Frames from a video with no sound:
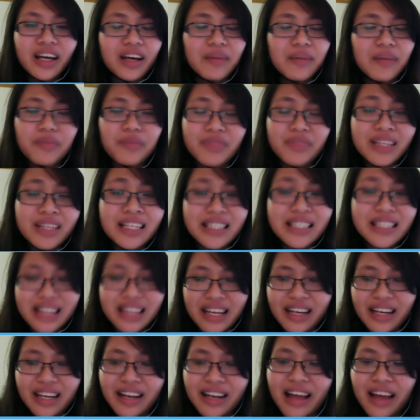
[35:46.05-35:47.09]
these kind of
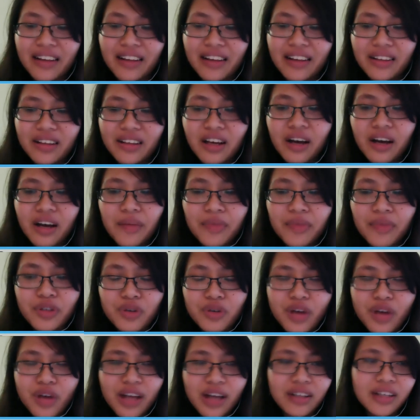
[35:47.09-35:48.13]
that, so that
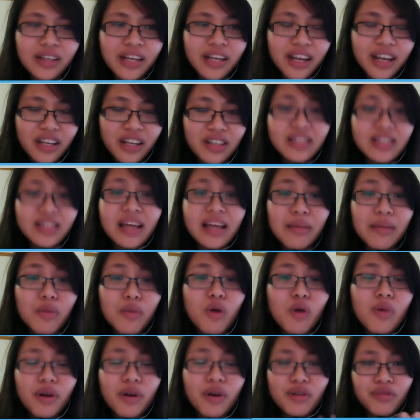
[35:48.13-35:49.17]
they can understand more about
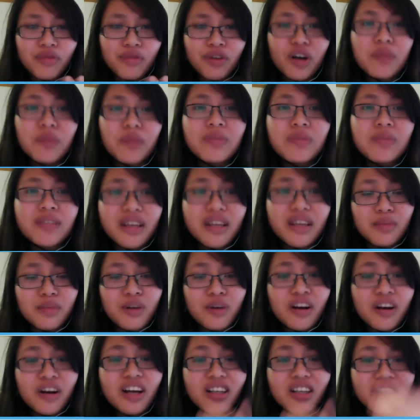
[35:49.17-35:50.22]
the firms and the
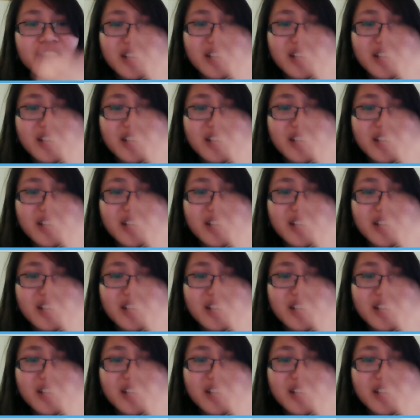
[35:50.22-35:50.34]
product.